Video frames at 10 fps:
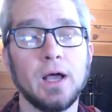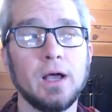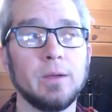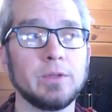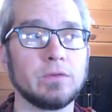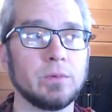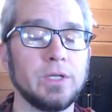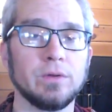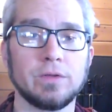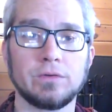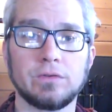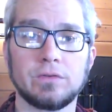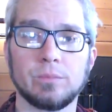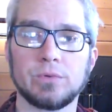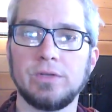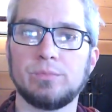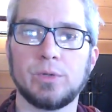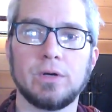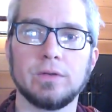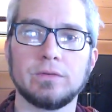And so here there's just a brief
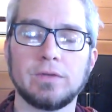pause,